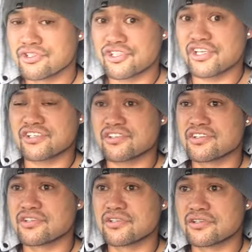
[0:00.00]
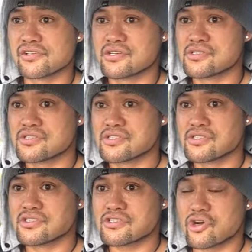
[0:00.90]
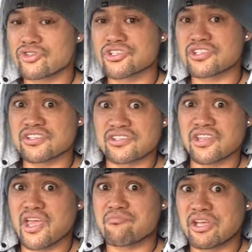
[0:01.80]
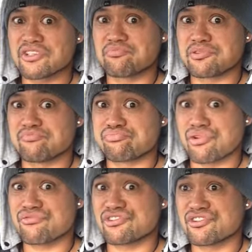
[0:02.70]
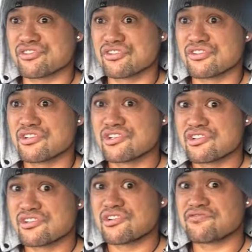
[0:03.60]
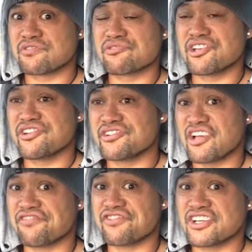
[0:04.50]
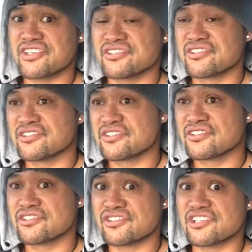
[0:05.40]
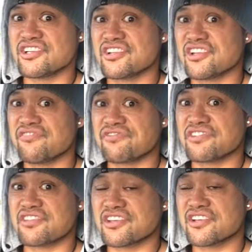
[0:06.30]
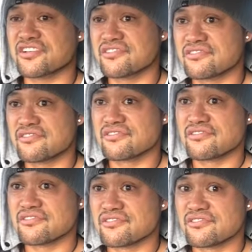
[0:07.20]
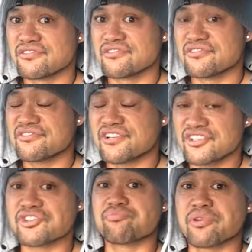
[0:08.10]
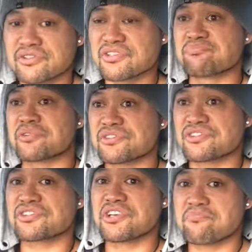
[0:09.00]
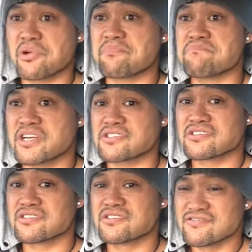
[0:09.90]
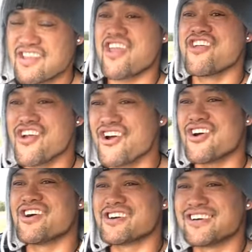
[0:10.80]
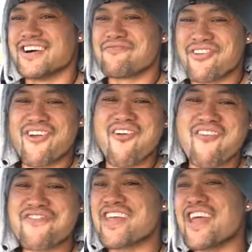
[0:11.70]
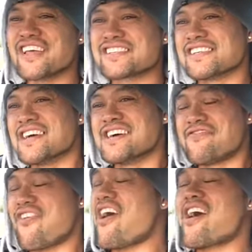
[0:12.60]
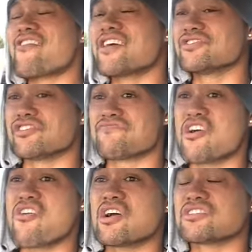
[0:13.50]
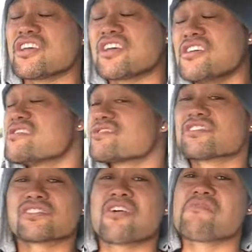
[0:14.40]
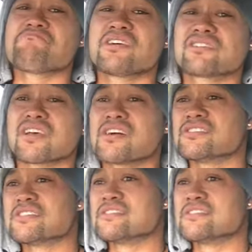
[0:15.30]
geez, honestly, the dam has been broken from getting nothing to getting everything. How's a bro supposed to keep up, mate? Yeah, from FPS, far out, you have no idea. Things are going mental.